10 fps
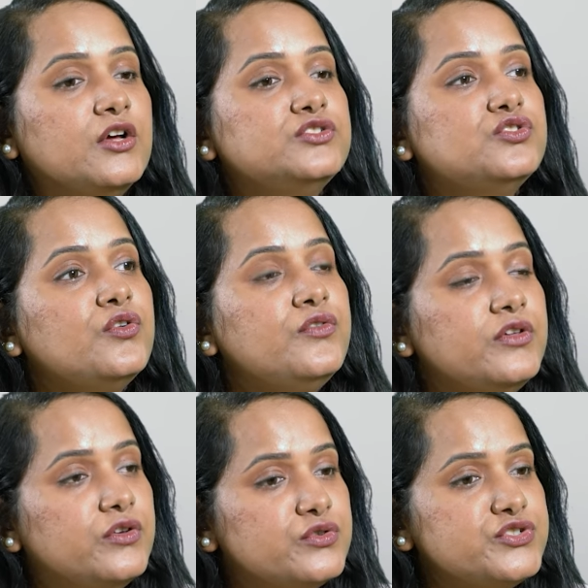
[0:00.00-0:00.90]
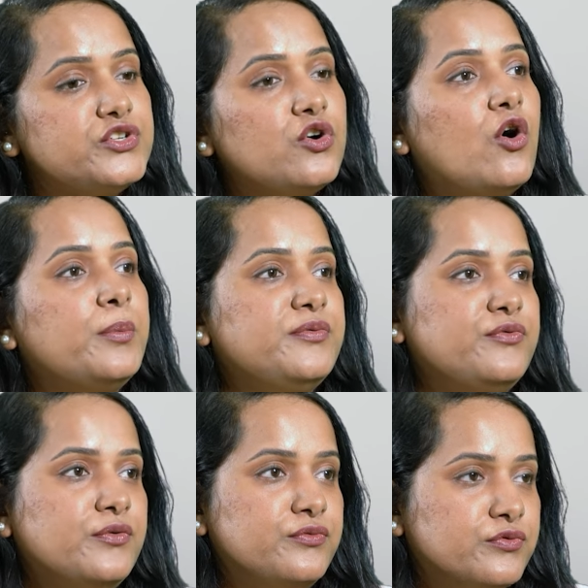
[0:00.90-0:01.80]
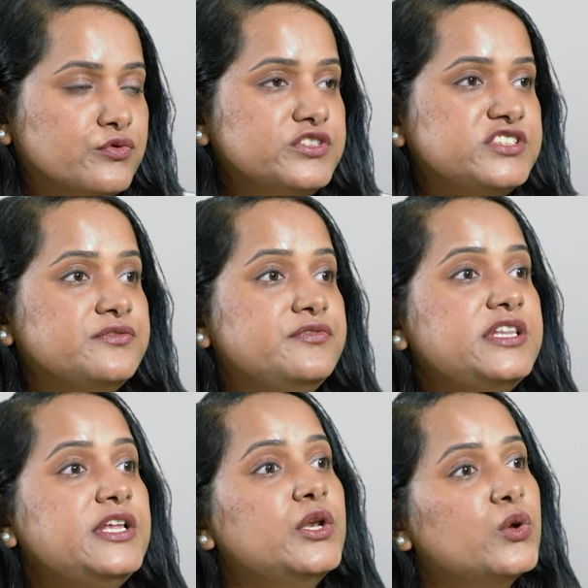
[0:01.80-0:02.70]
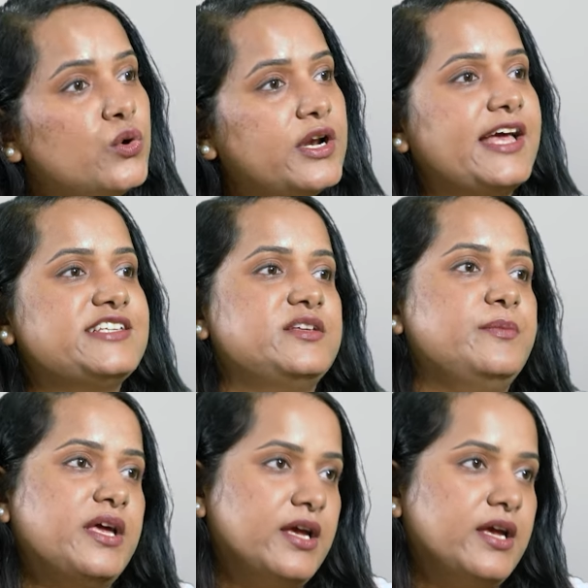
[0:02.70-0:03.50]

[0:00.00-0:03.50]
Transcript: So you should opt for foods with low glycemic